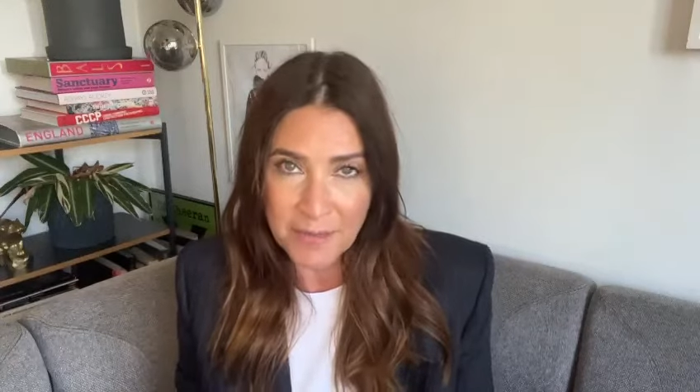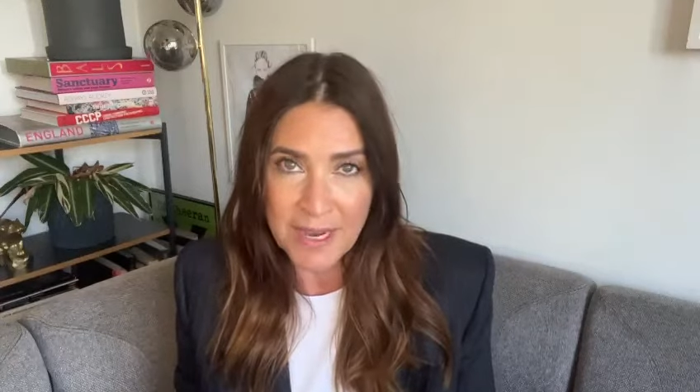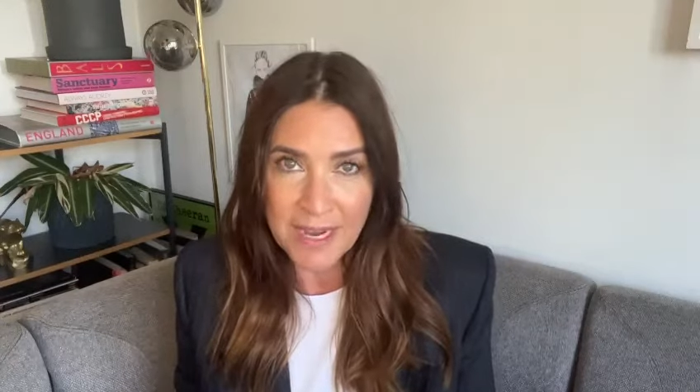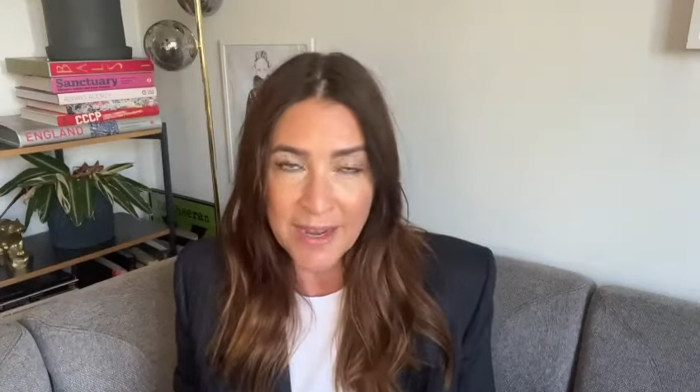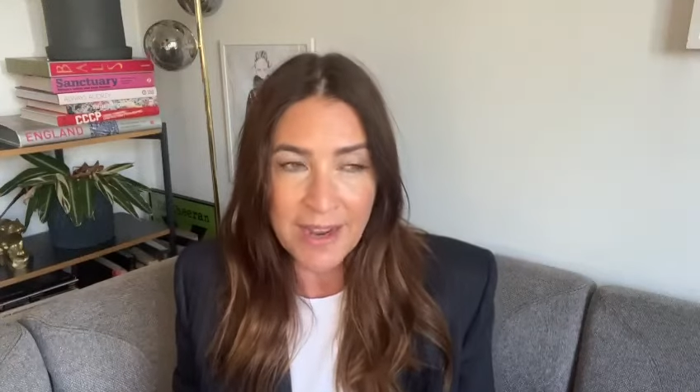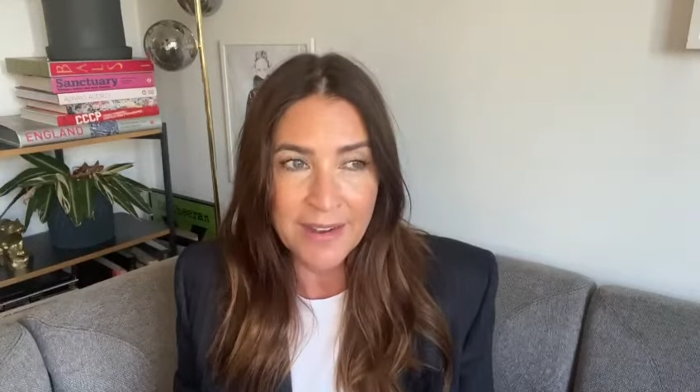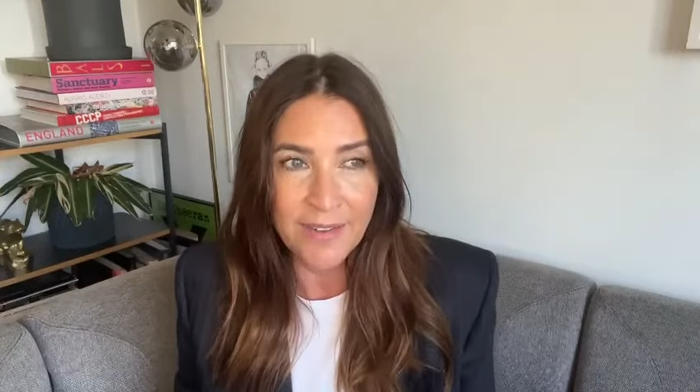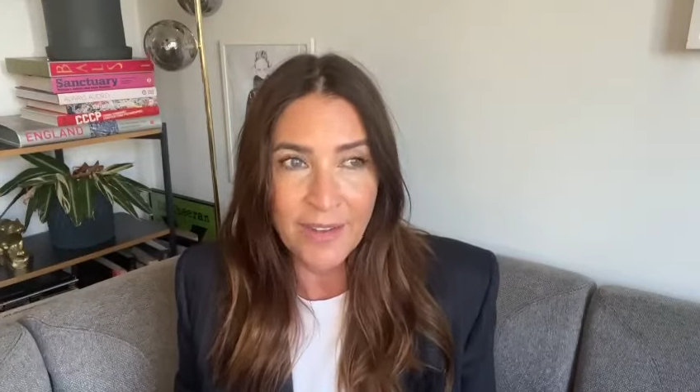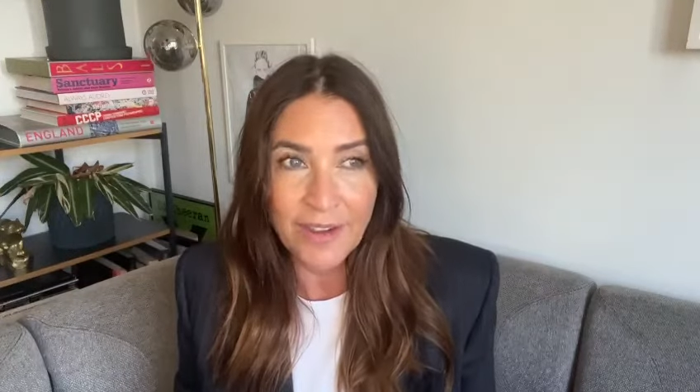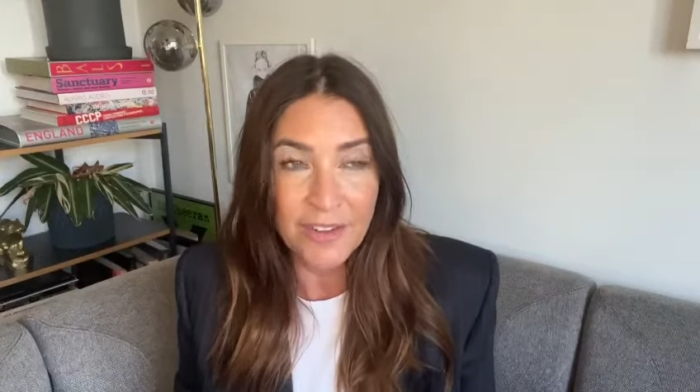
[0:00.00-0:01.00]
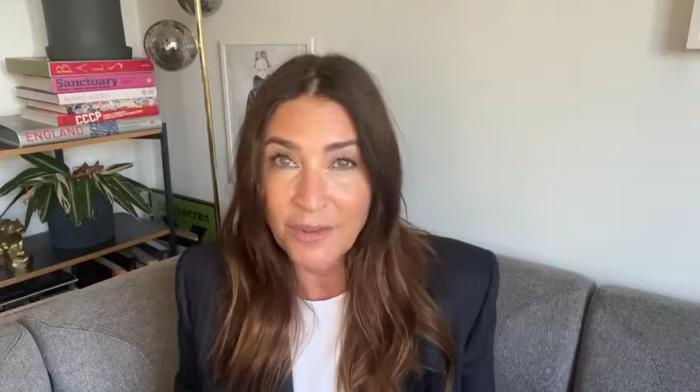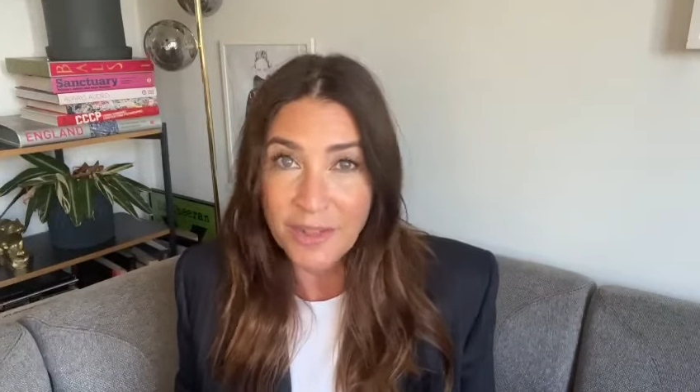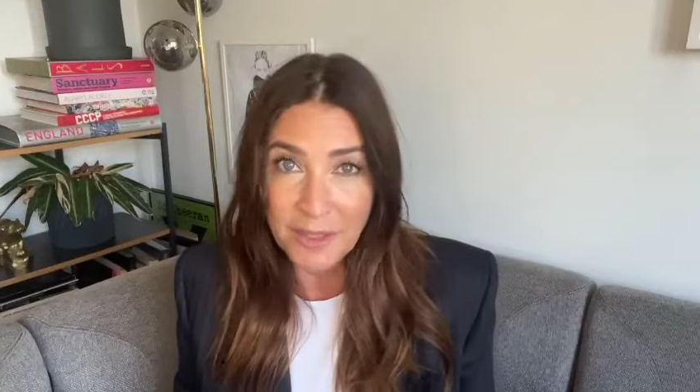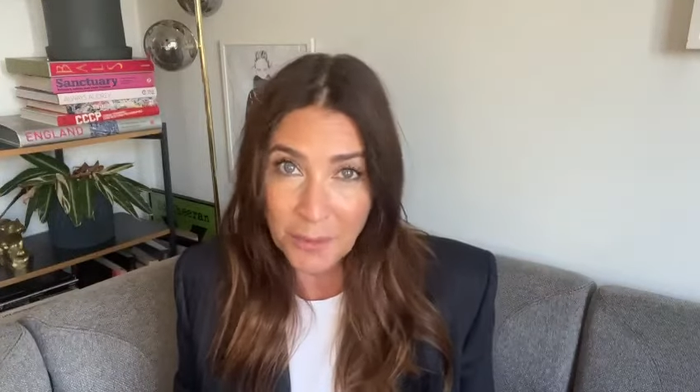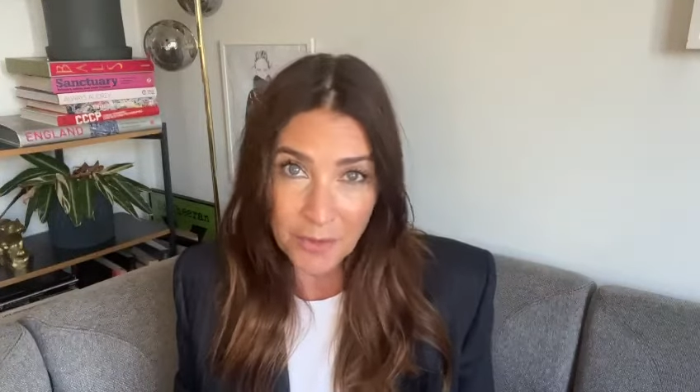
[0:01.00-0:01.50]
me, and I don't think
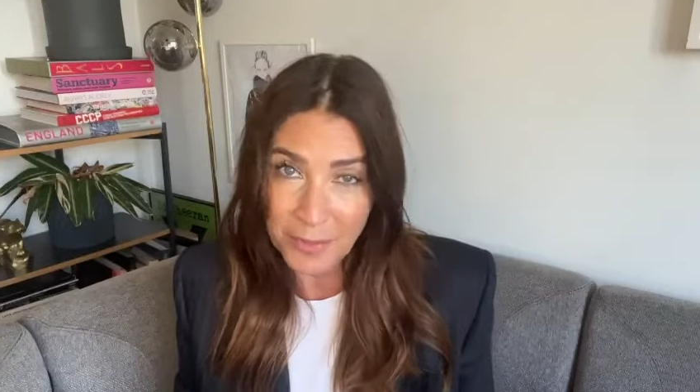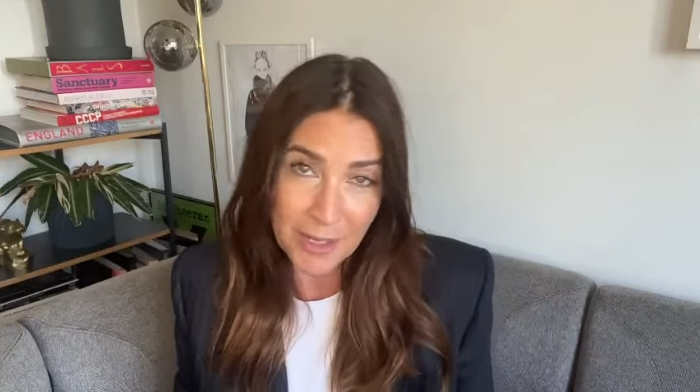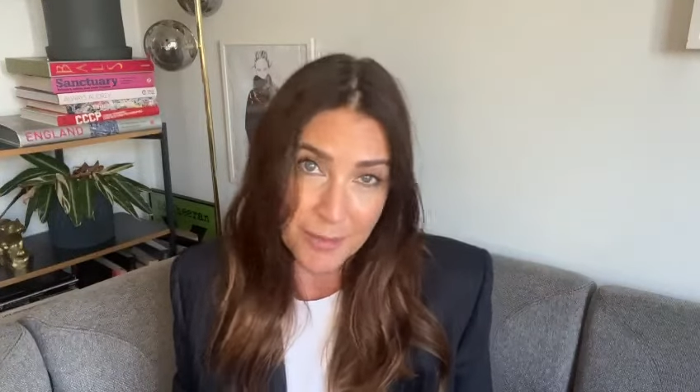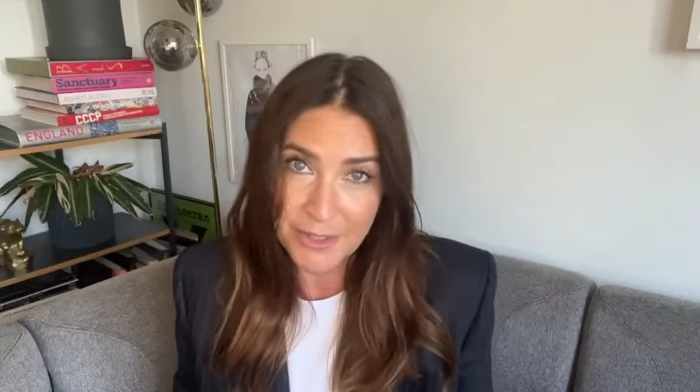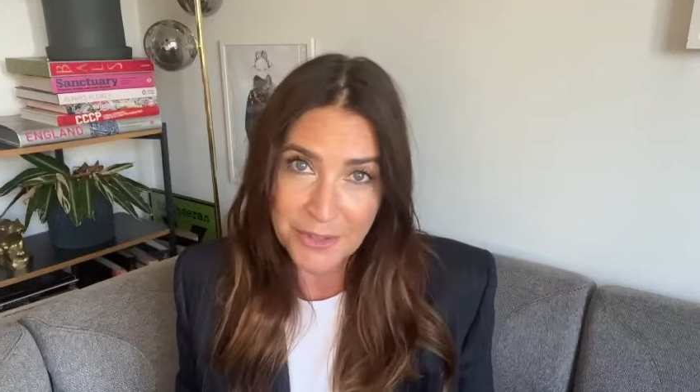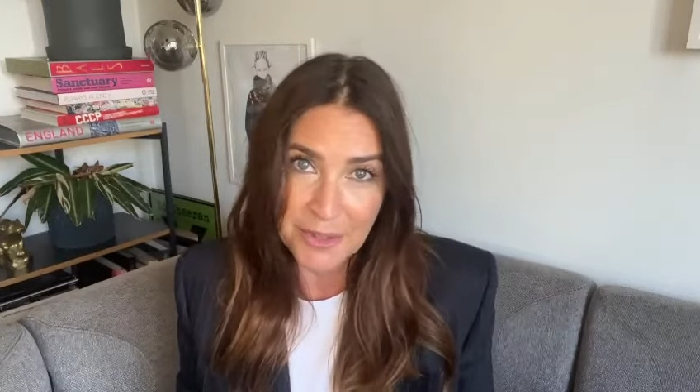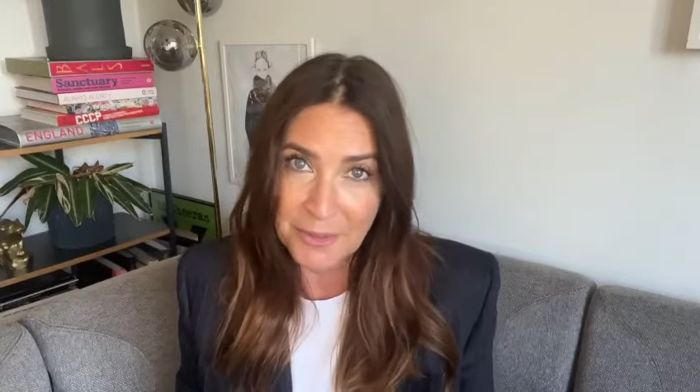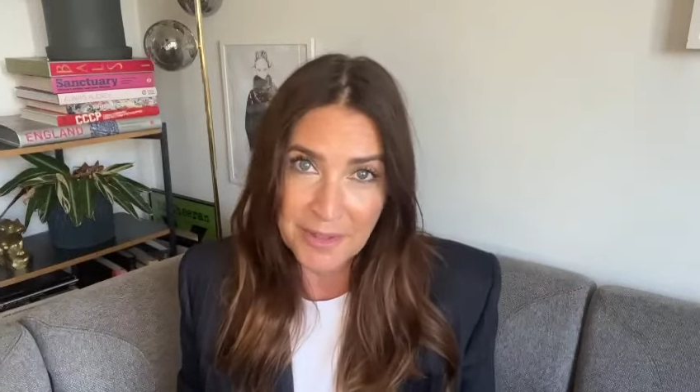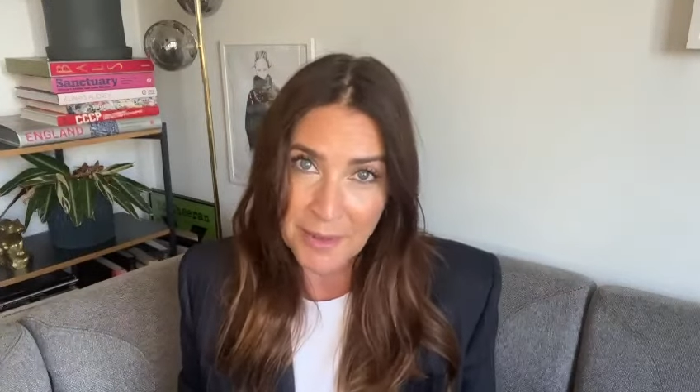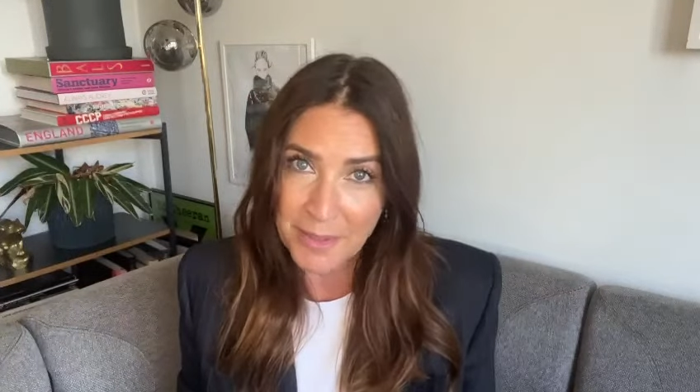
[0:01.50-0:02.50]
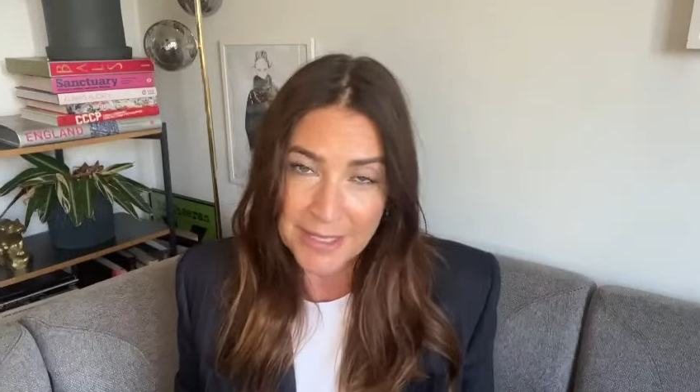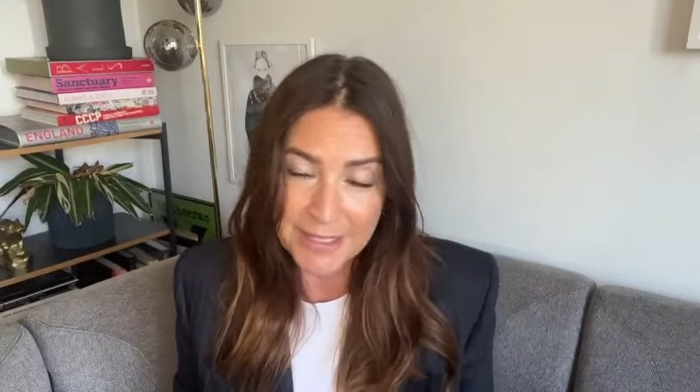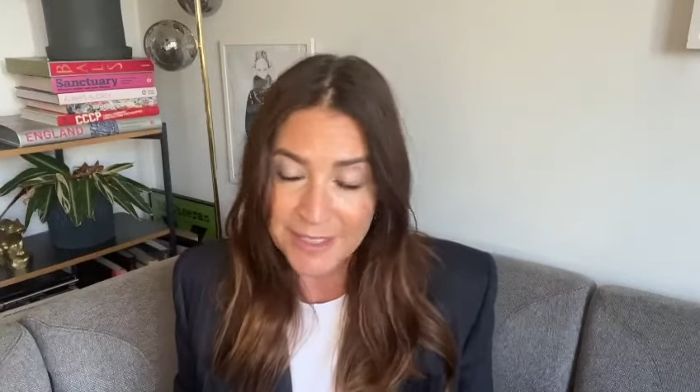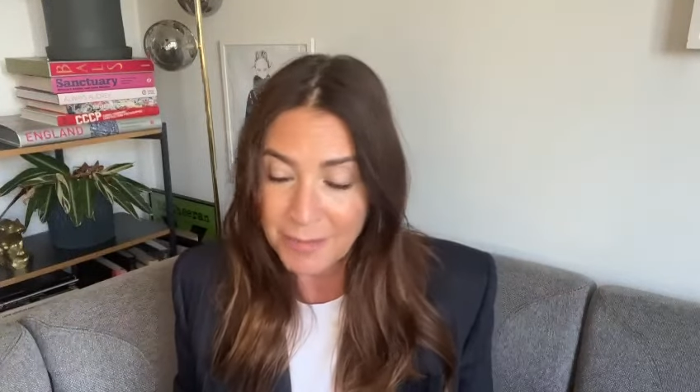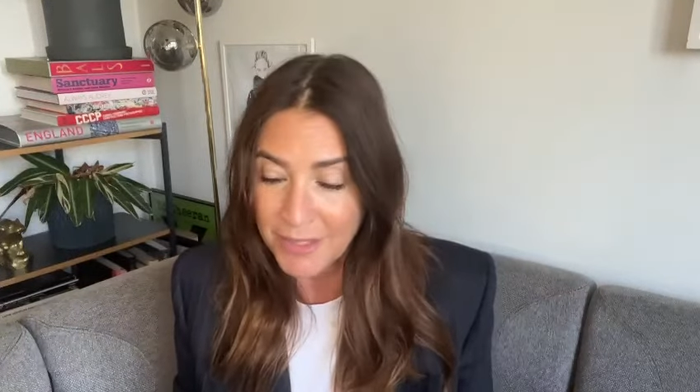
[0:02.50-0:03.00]
I would have been able to do it without my N A
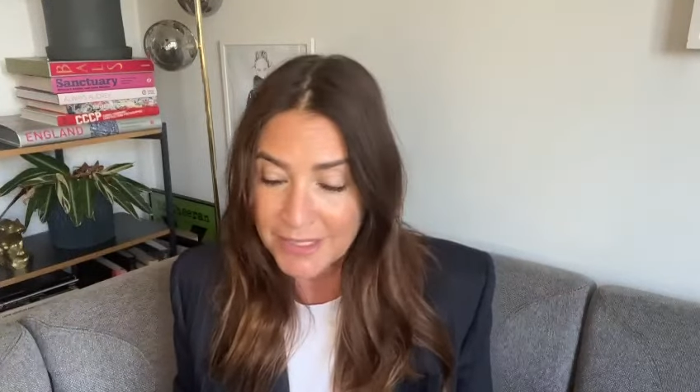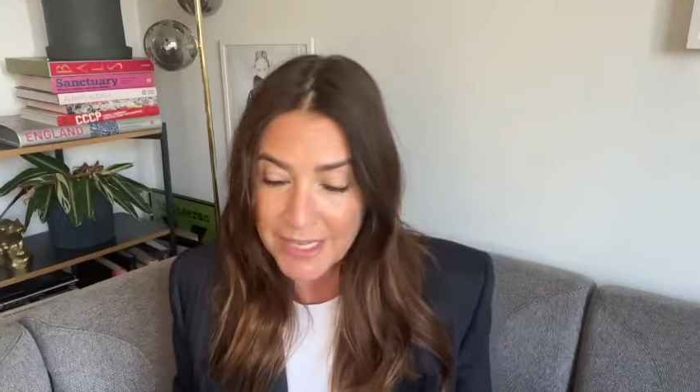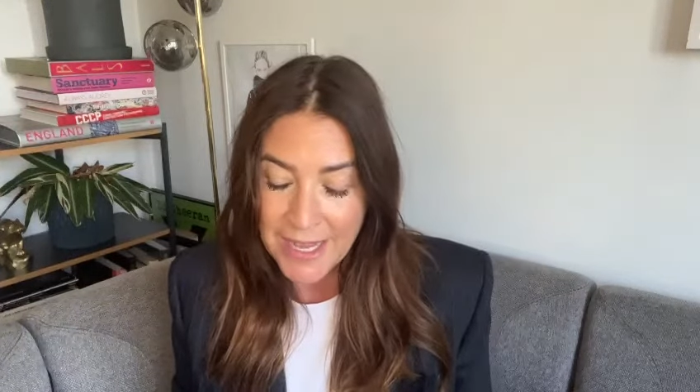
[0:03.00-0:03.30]
D plus